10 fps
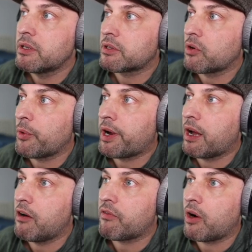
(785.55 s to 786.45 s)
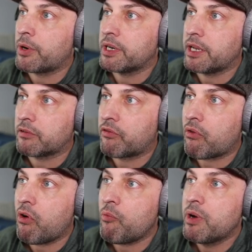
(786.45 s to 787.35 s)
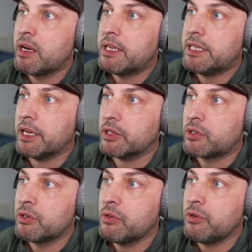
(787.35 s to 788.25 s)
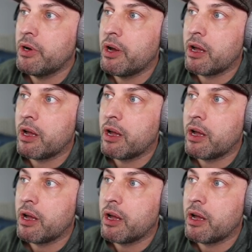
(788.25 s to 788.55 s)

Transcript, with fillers: So we have our date from, date to,